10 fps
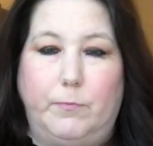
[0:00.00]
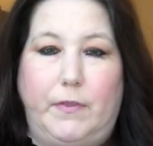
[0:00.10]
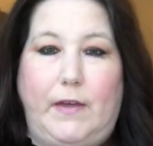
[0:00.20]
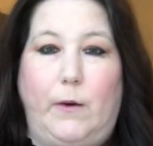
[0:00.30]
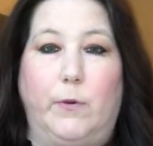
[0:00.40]

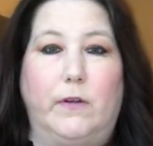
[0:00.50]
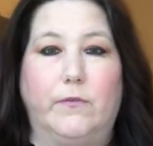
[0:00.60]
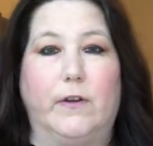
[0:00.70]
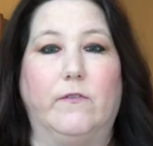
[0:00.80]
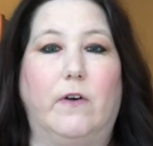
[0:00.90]
but that would
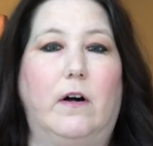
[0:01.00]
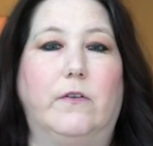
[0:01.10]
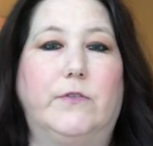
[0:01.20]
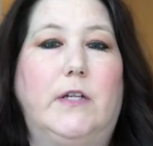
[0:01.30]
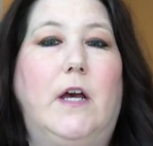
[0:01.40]
have
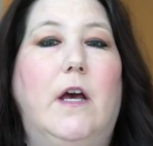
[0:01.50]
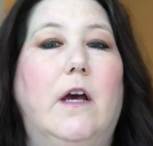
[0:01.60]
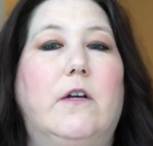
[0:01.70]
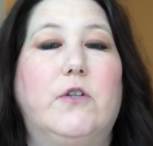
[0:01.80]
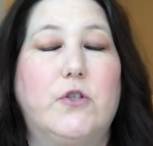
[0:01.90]
involved
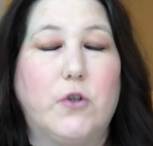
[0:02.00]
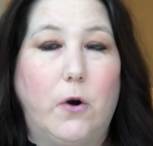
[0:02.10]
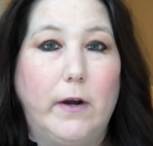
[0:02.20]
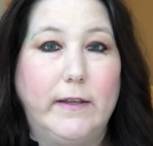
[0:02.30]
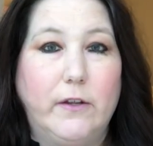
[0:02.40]

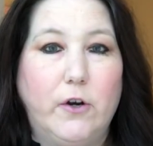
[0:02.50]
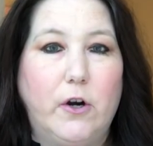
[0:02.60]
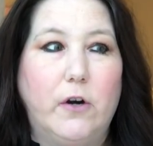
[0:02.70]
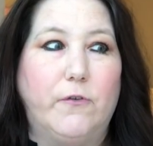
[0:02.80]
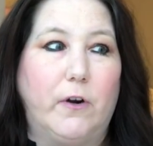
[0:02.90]
destroying the nerve